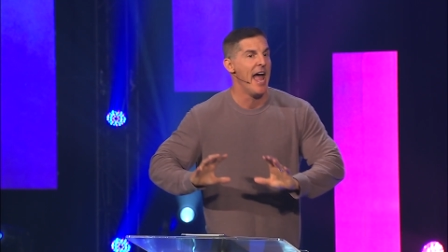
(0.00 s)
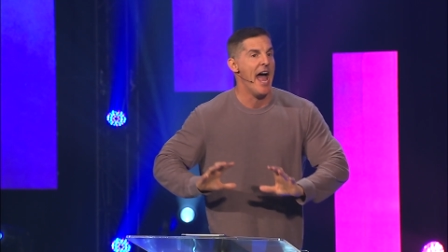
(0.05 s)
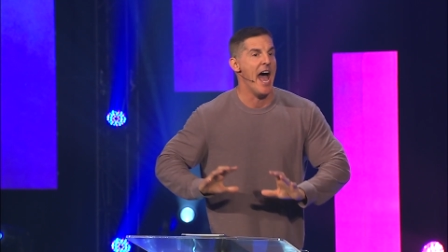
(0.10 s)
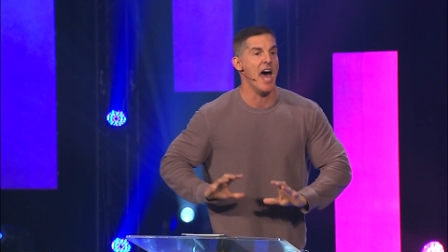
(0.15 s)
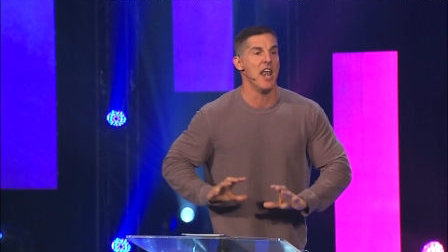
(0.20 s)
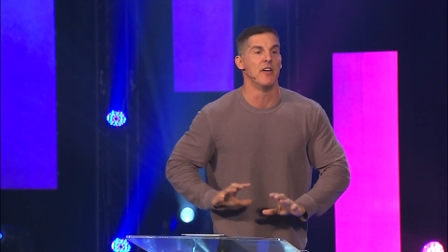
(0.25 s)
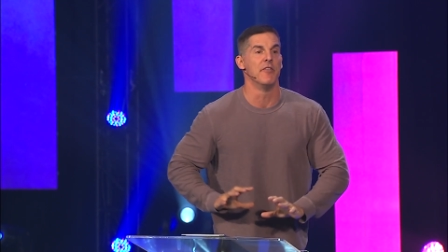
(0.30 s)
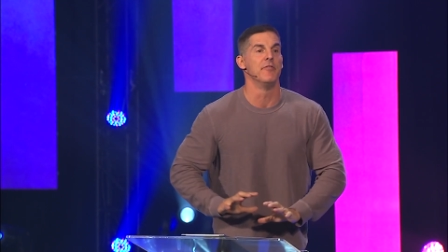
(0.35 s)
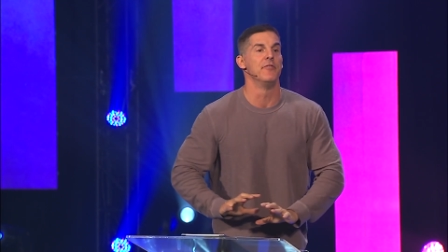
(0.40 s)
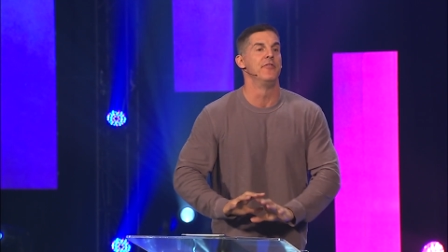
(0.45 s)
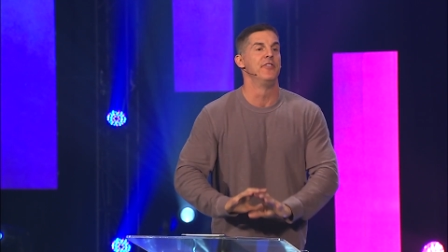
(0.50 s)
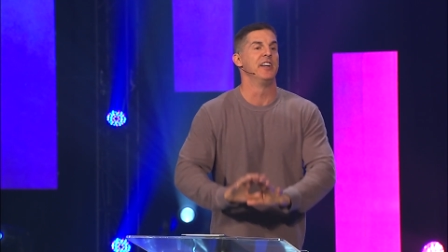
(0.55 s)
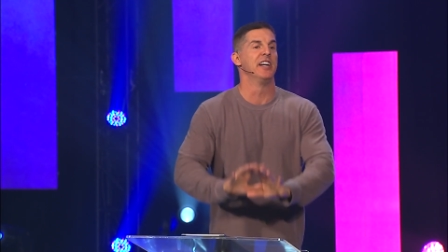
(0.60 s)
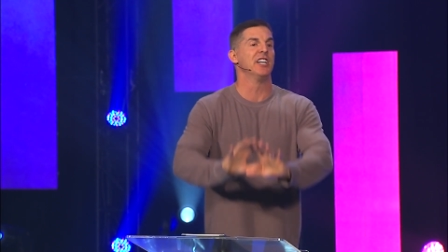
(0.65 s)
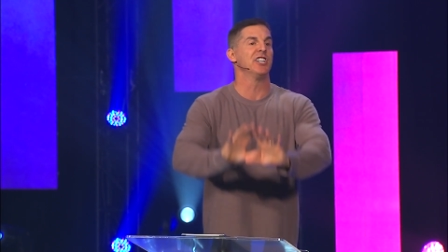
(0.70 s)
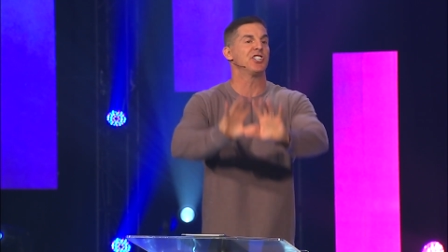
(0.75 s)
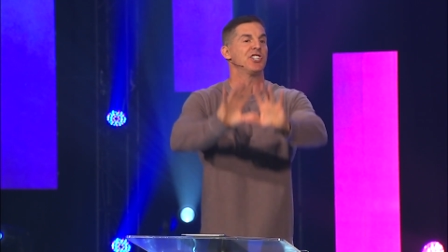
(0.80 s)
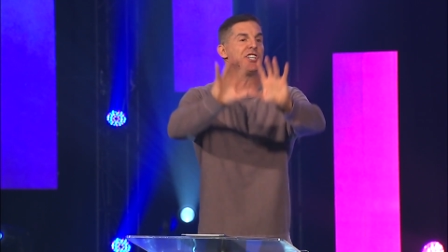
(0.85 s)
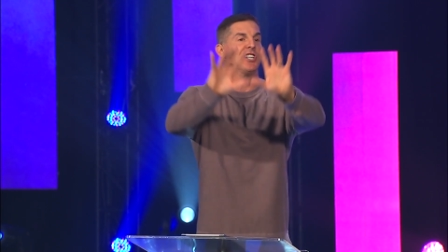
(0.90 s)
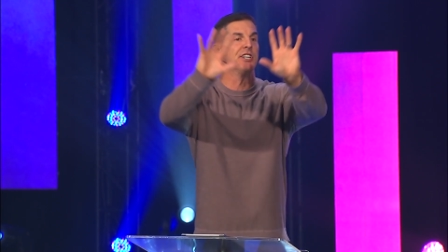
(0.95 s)
had a
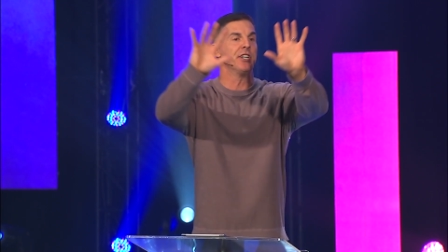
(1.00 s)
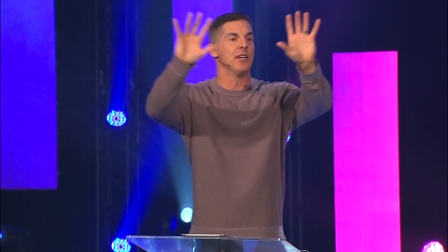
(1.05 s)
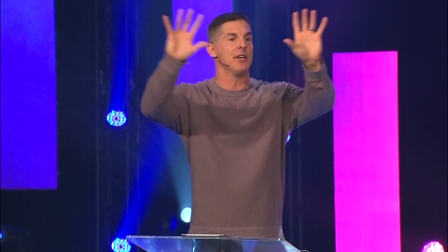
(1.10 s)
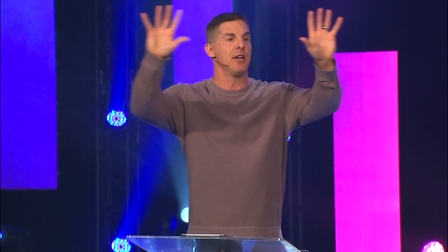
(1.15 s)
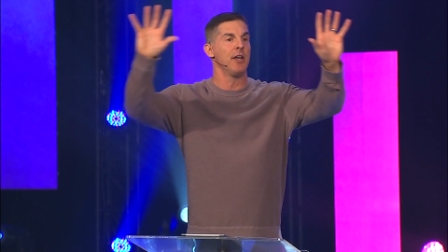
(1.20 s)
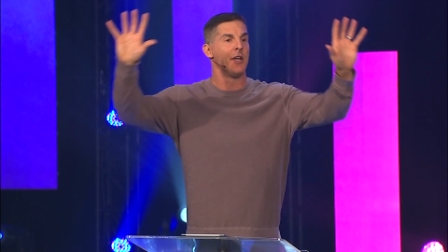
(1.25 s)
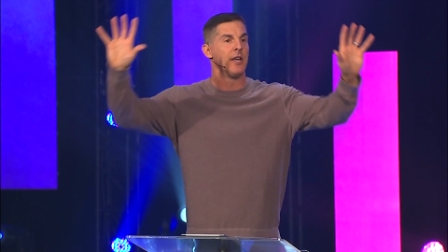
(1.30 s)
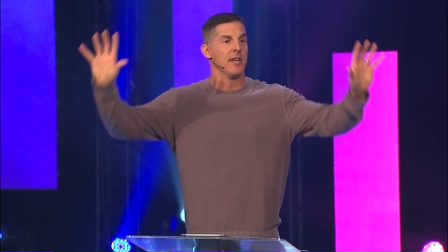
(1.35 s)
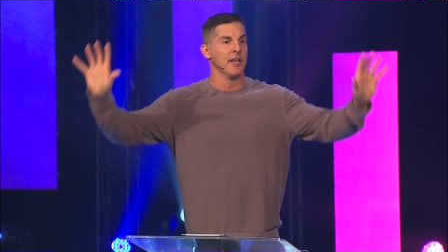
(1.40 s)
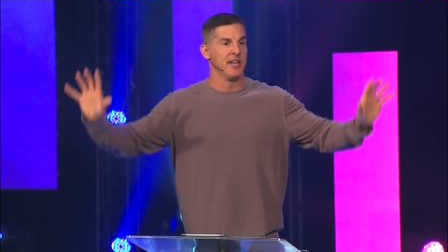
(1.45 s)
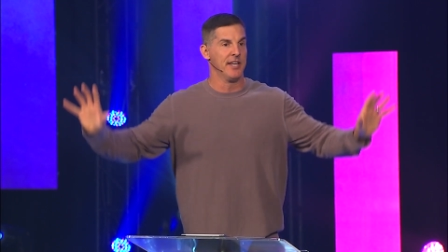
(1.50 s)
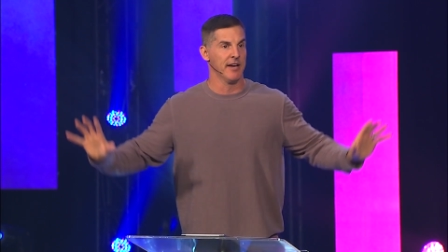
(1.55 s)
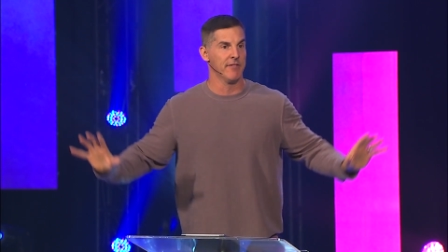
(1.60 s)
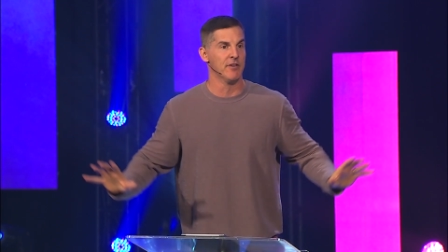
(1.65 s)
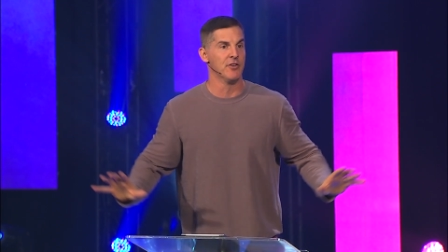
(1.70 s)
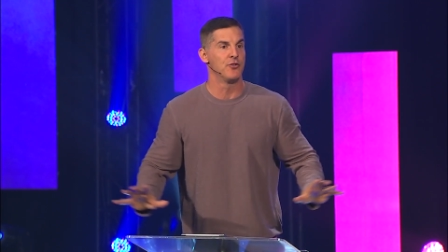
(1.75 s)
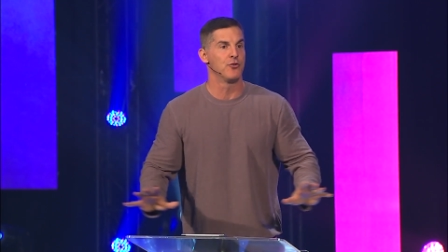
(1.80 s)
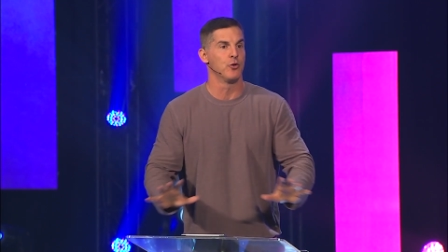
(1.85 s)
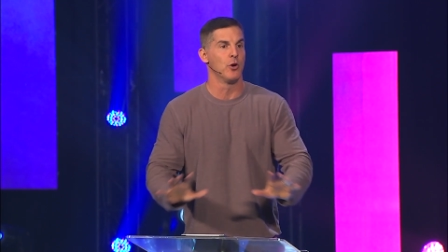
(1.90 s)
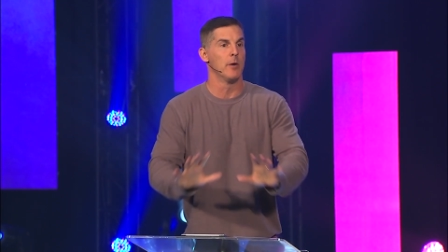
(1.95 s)
vision
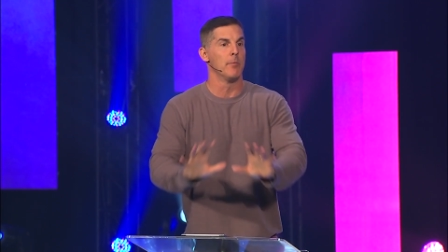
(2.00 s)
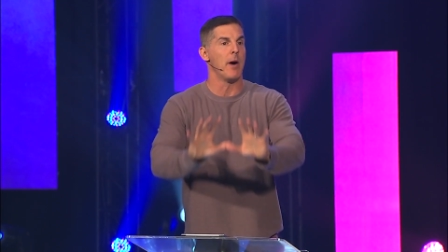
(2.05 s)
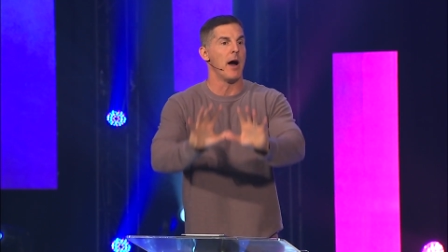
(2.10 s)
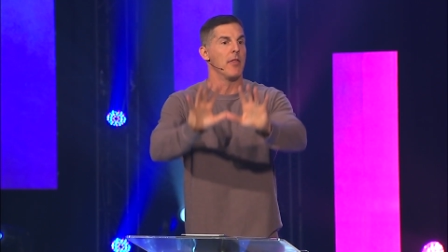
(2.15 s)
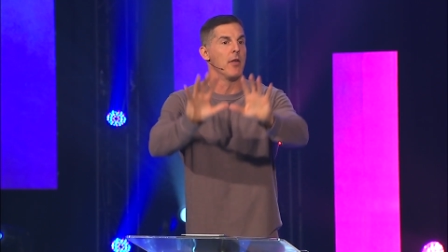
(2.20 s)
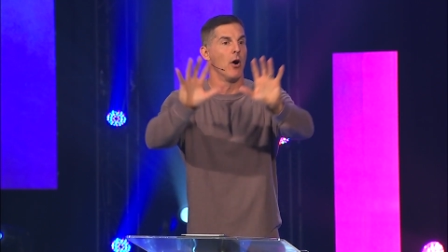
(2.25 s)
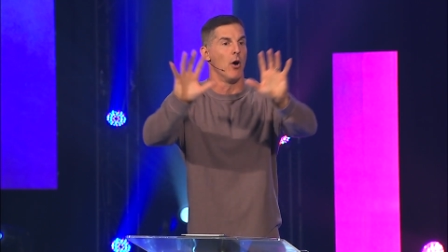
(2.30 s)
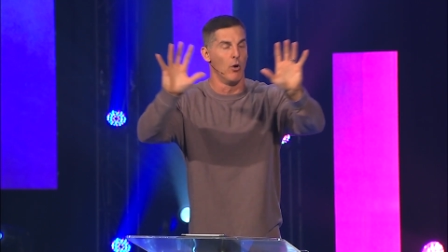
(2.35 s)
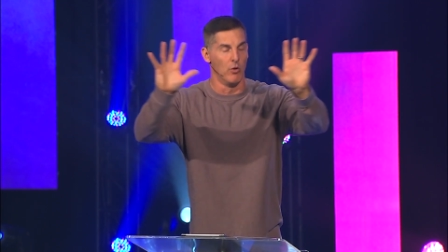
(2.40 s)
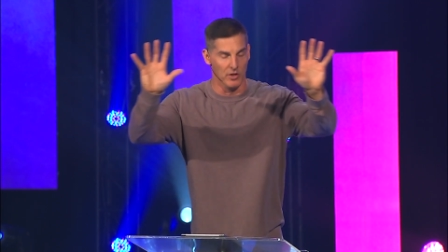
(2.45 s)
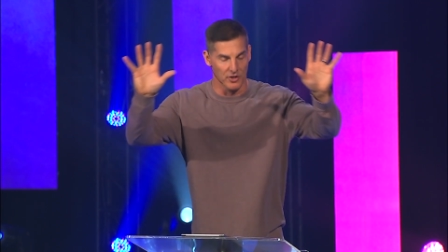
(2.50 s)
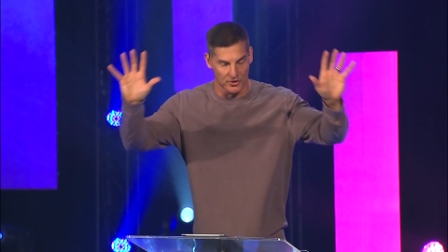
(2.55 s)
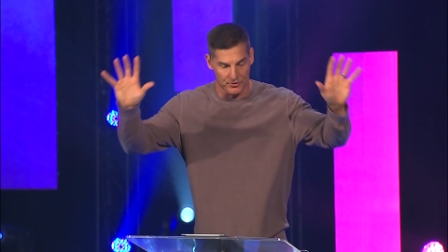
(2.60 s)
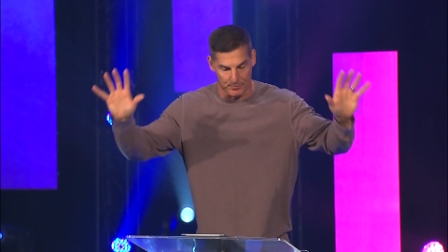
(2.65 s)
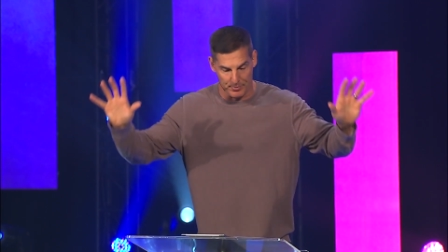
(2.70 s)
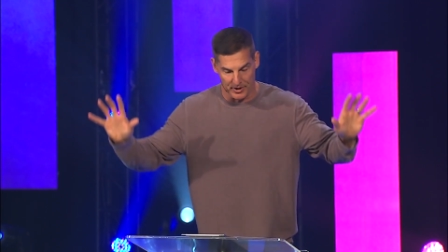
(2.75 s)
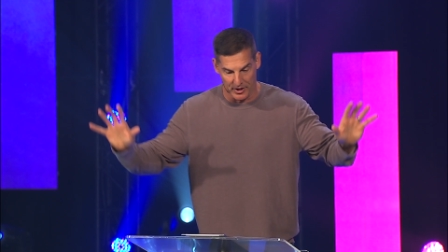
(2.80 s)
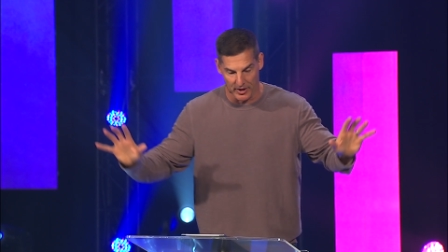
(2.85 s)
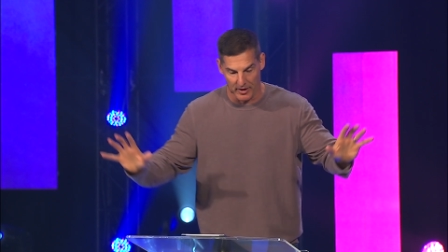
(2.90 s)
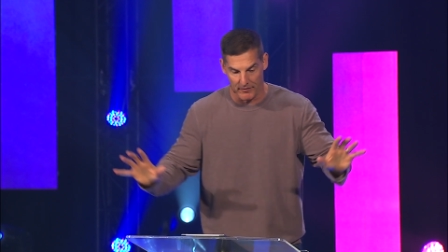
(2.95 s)
given to him by the Holy
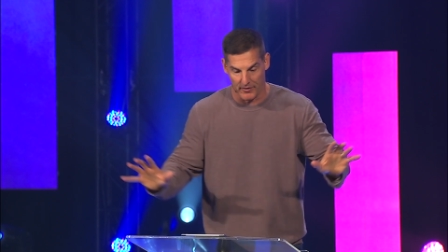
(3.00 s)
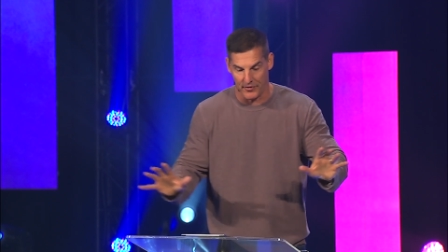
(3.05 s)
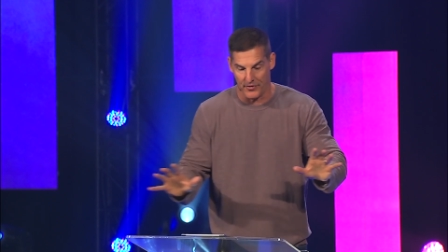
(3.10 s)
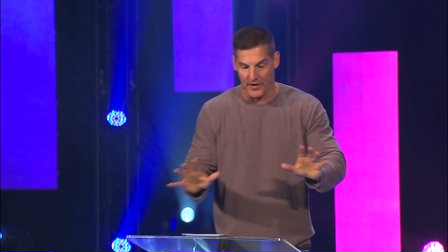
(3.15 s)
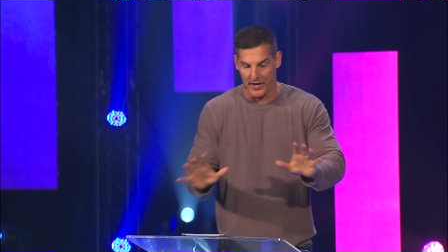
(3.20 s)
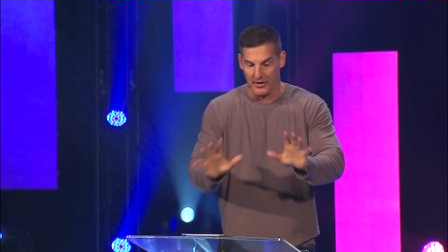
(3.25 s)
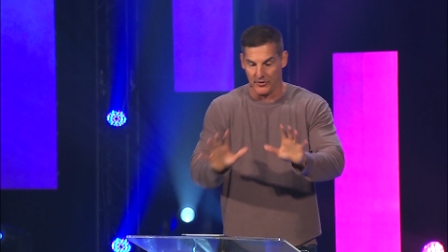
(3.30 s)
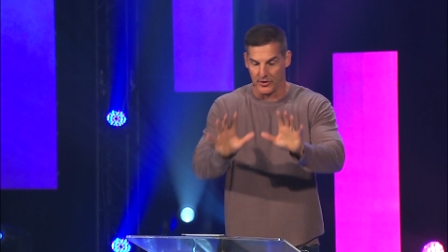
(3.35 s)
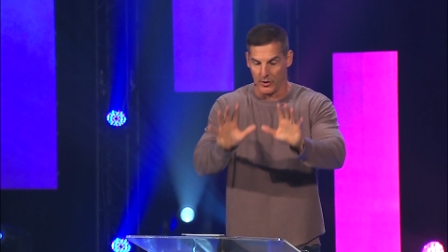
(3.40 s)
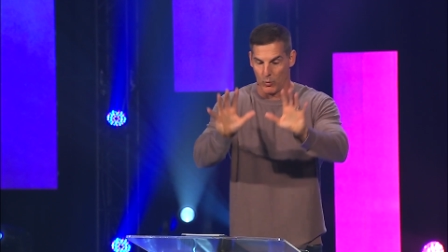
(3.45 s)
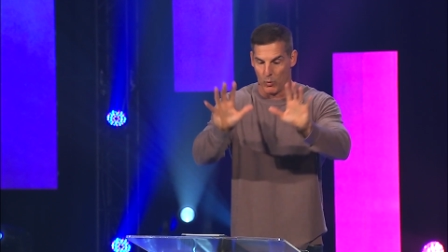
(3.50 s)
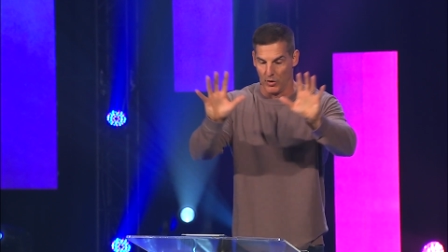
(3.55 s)
Spirit of the things that